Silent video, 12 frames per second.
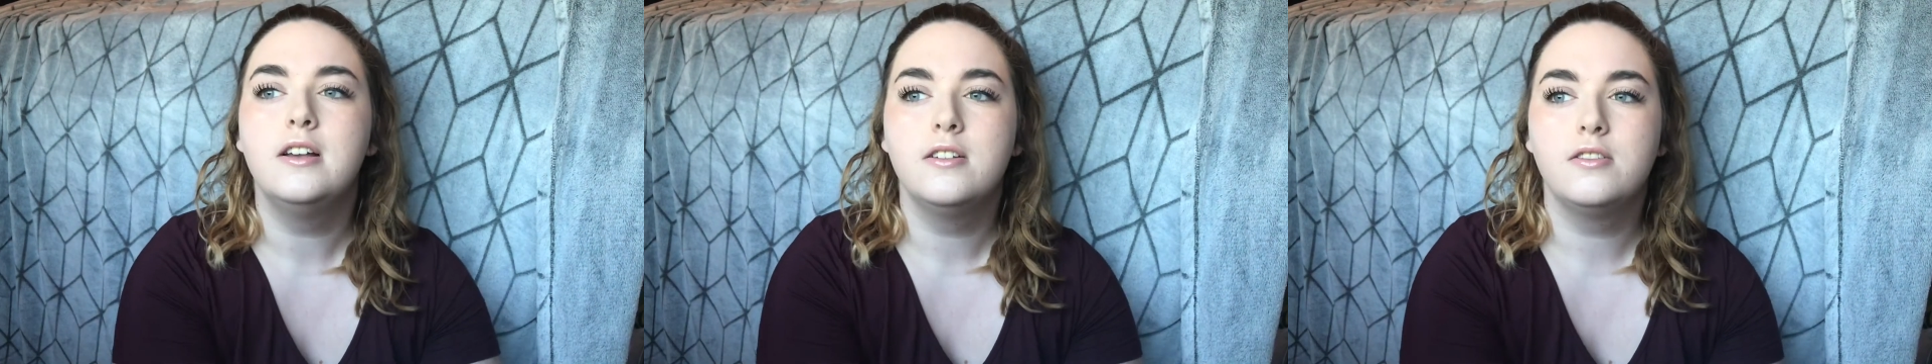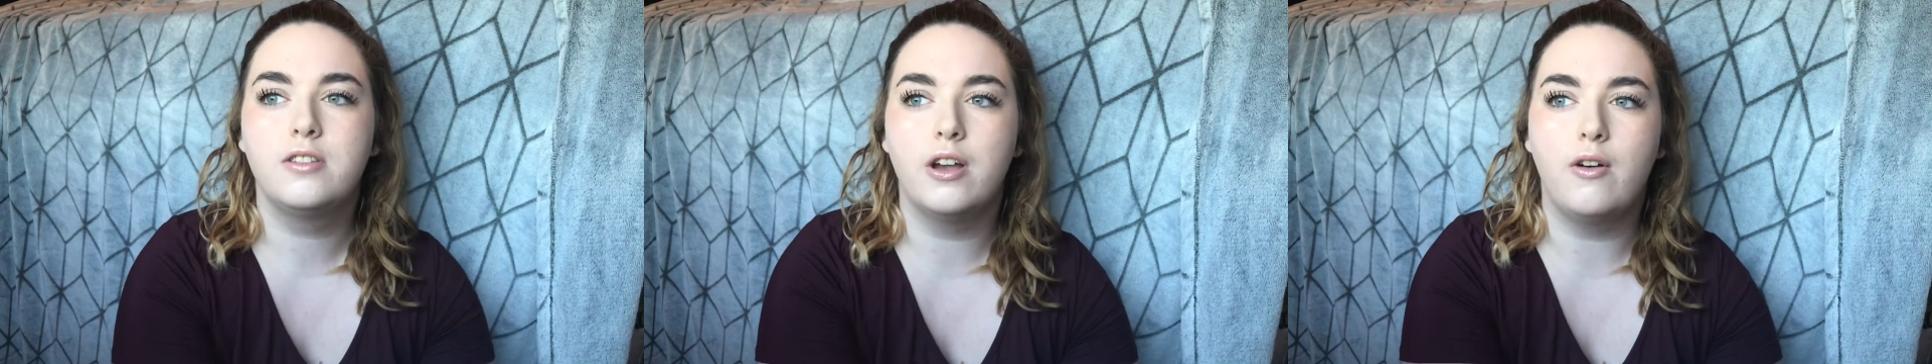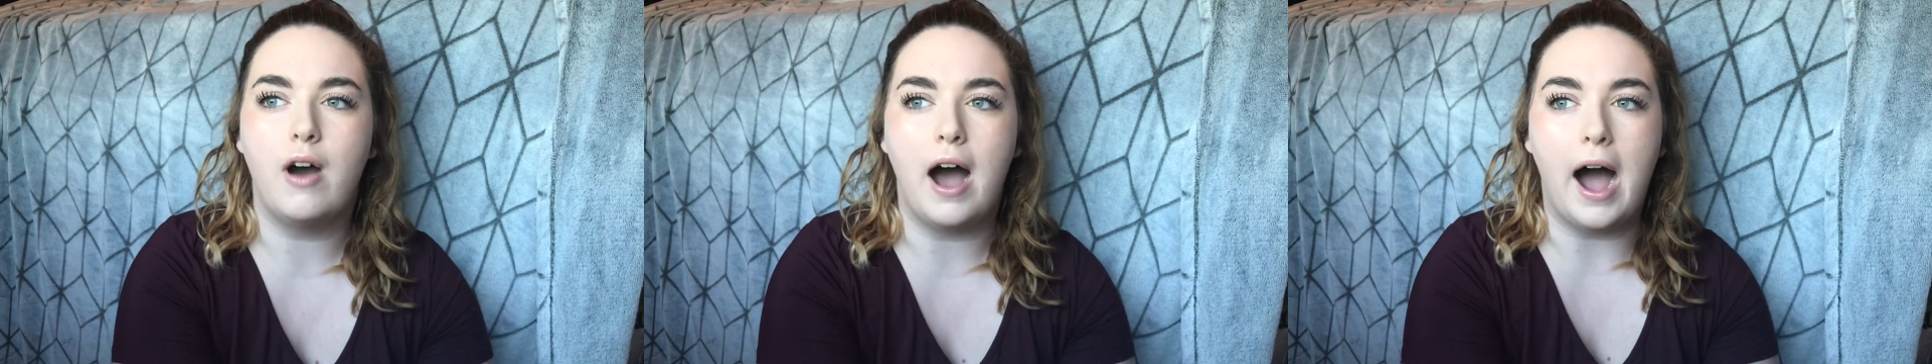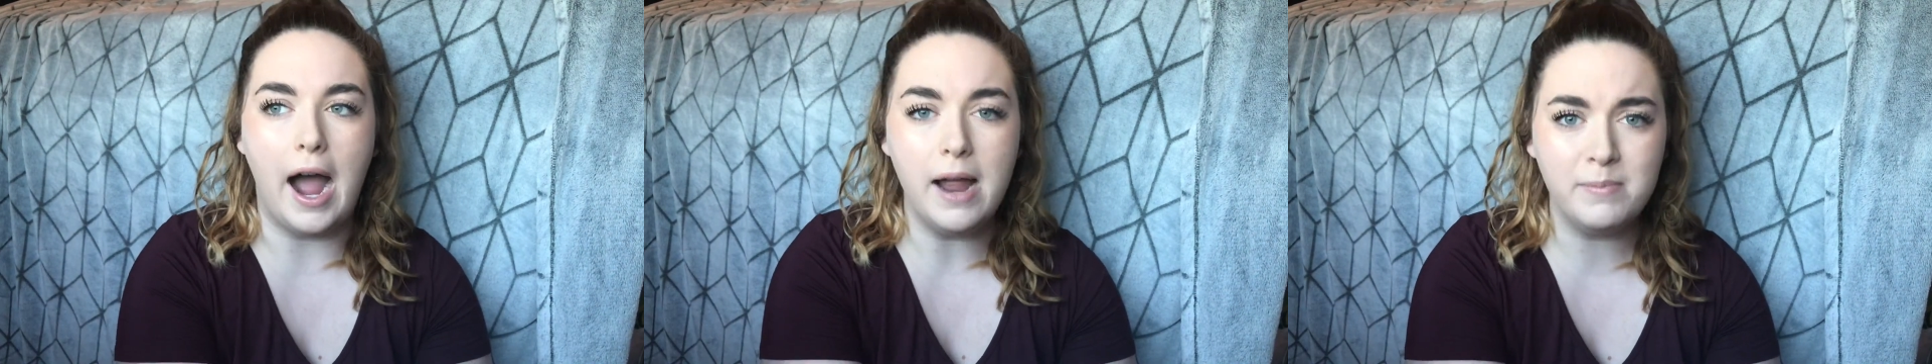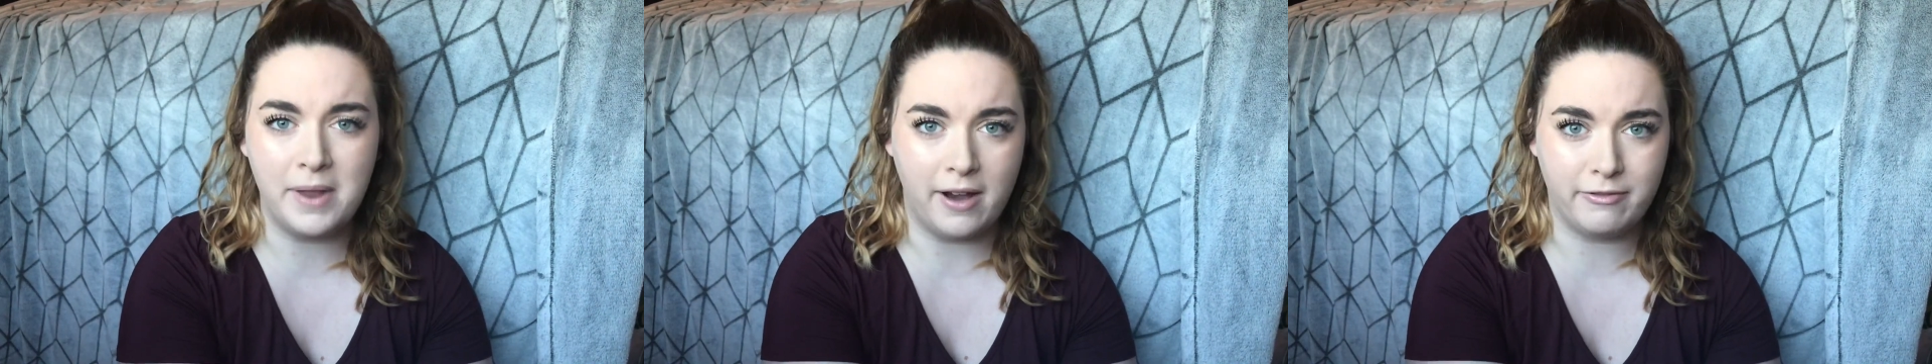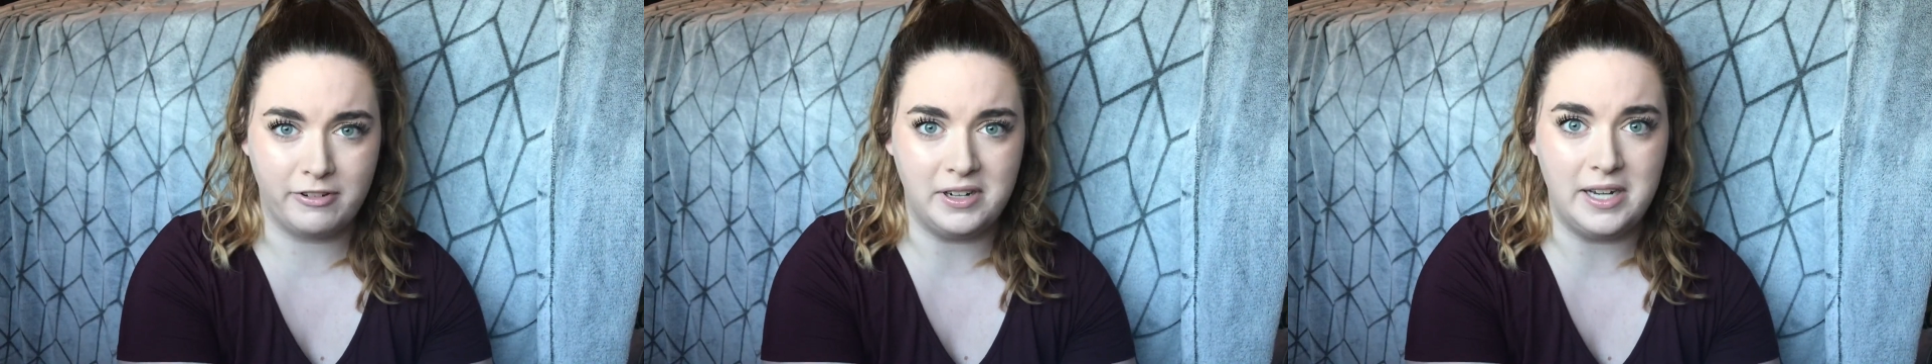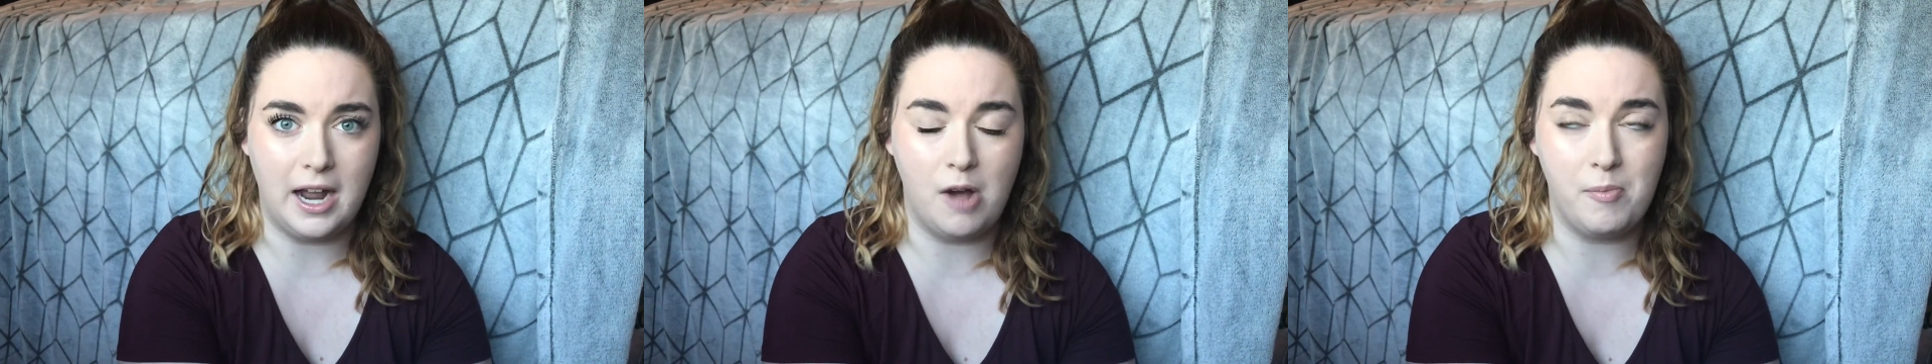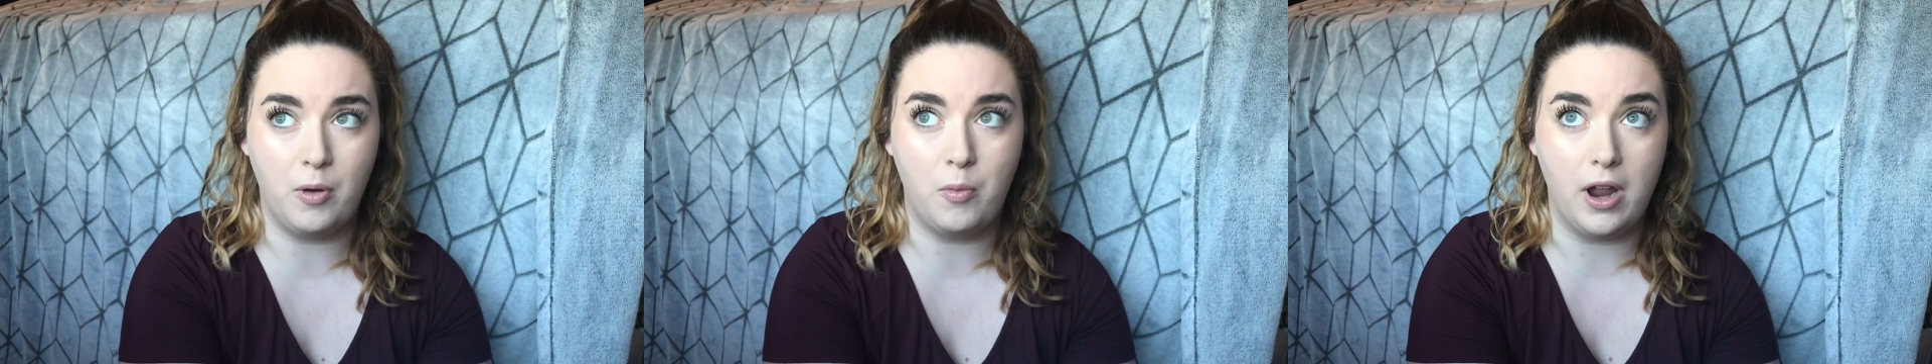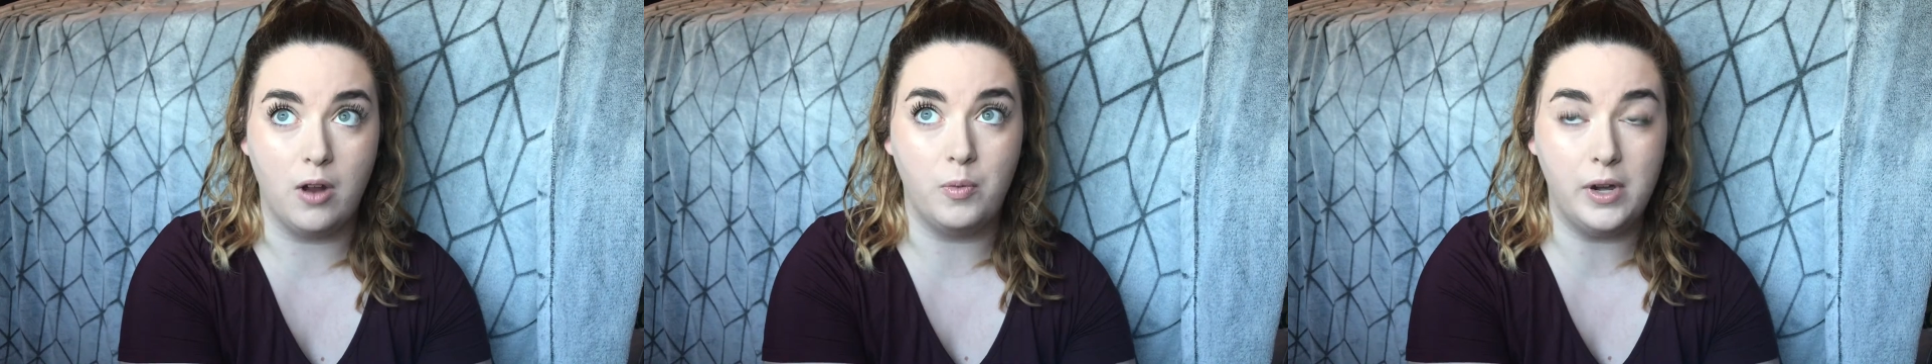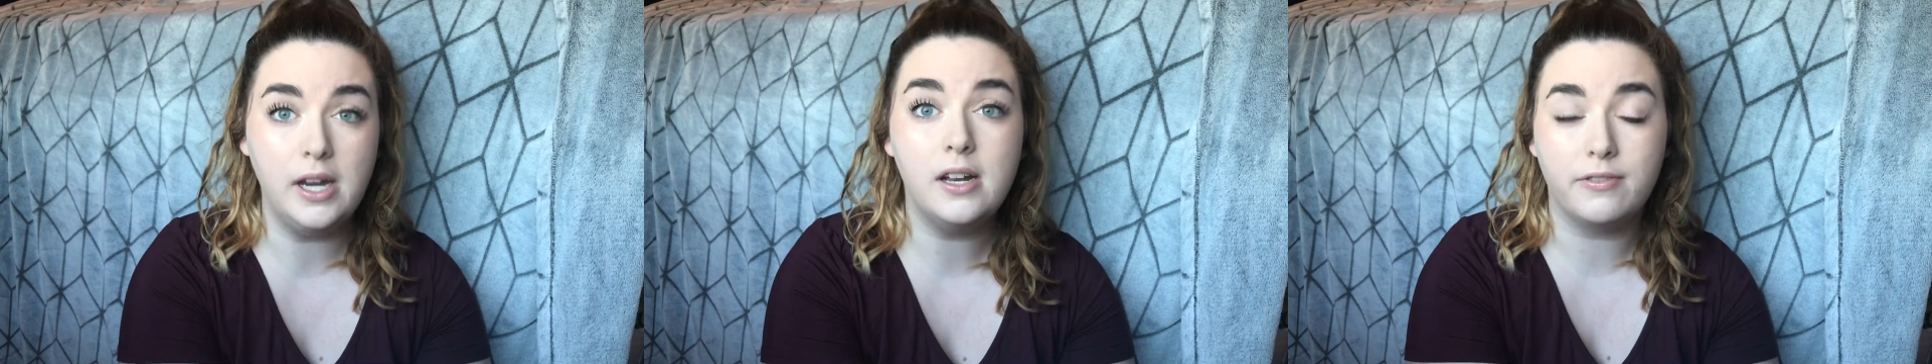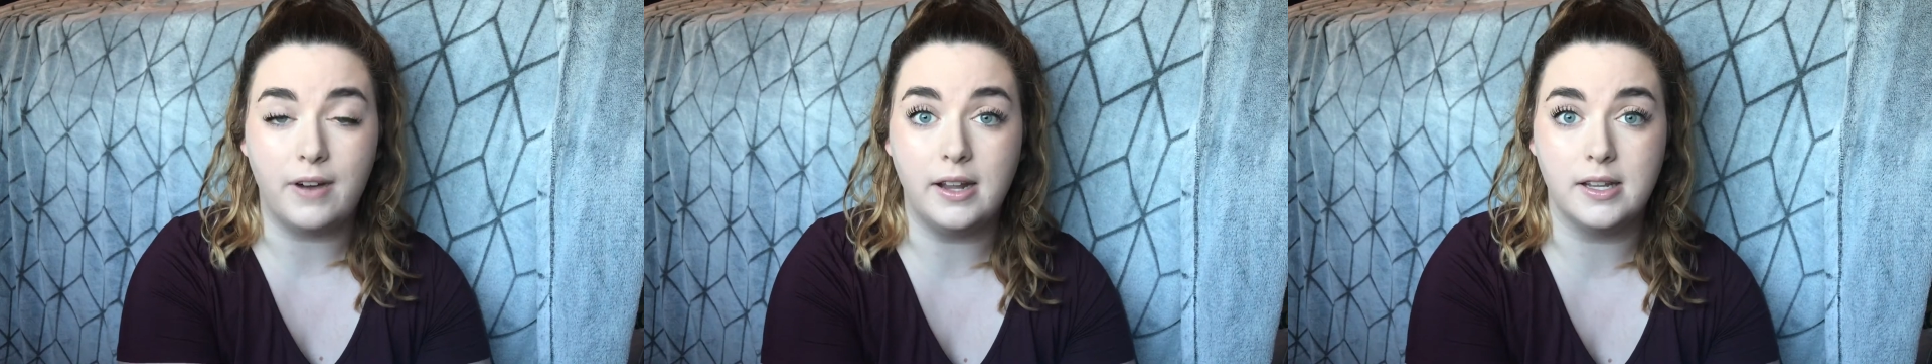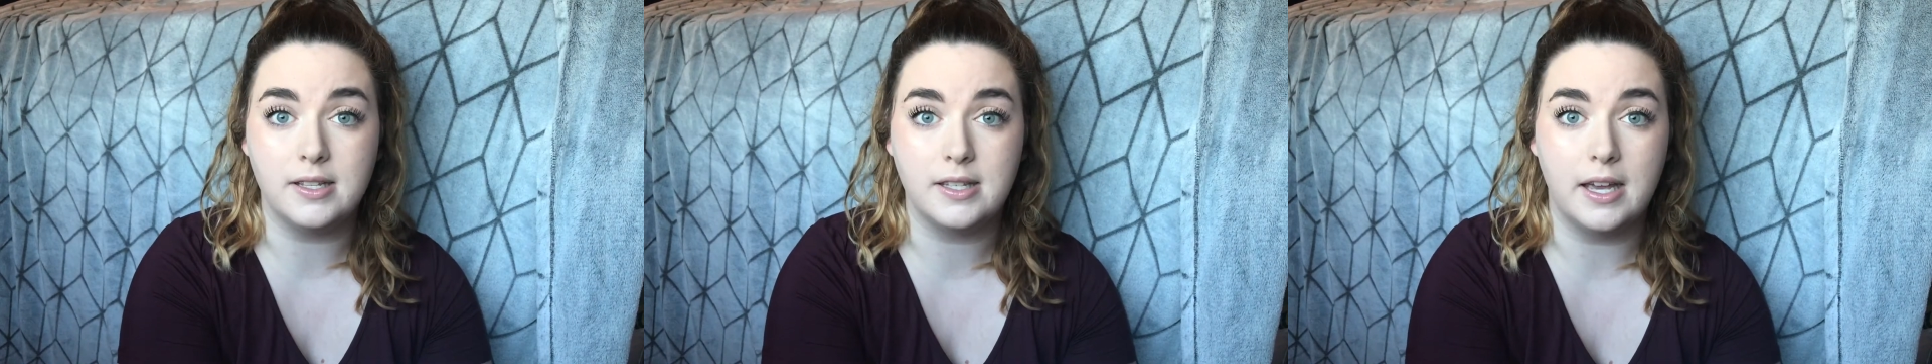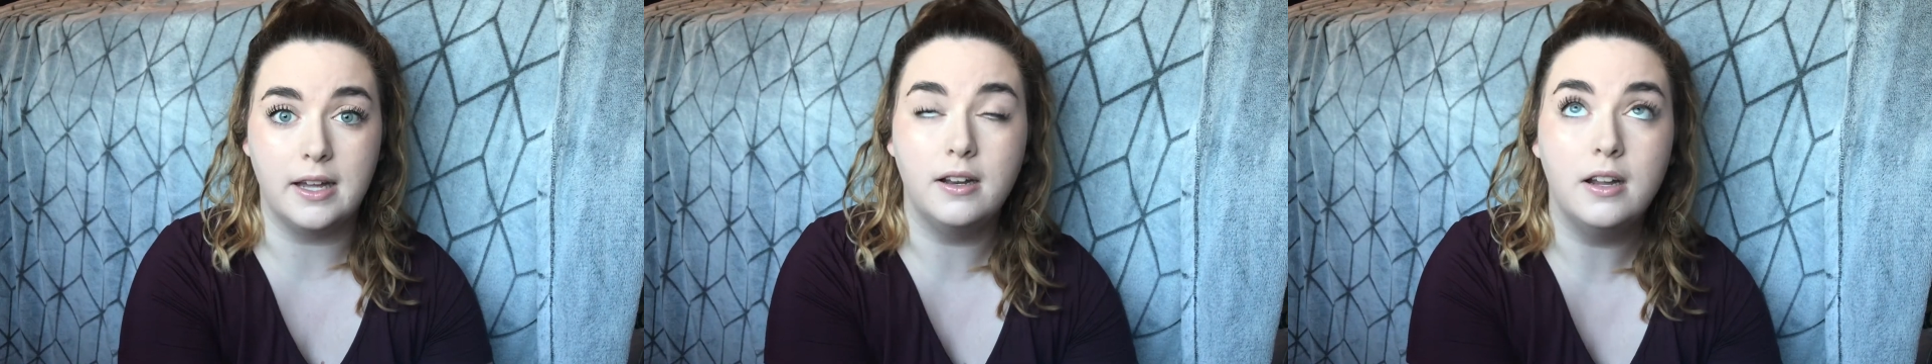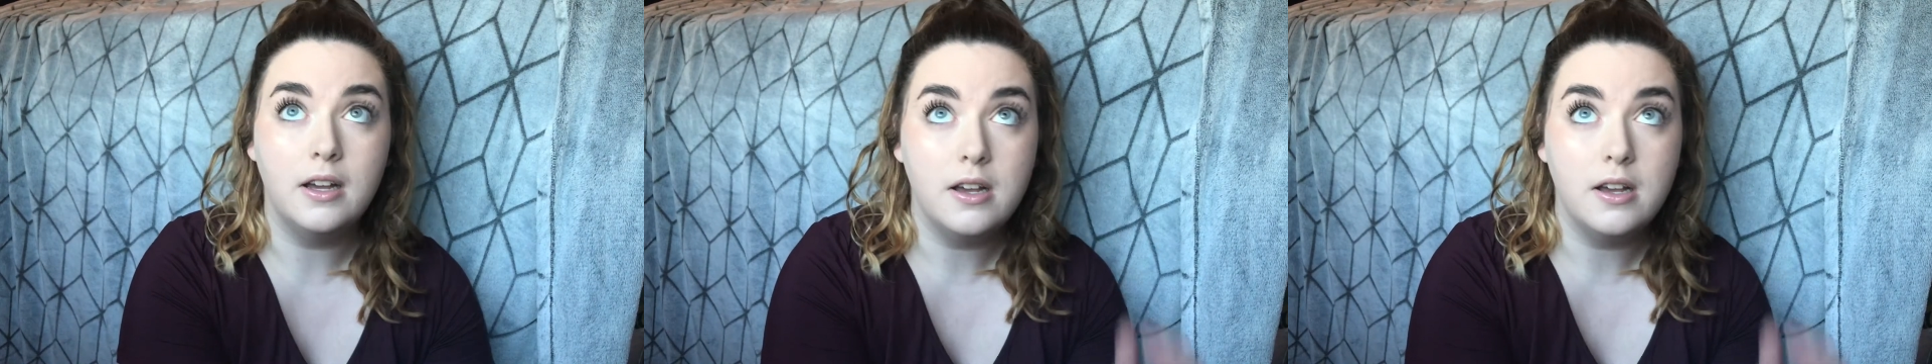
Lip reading: So I'm now freaked out. I'm like, wait, we need to find this kid.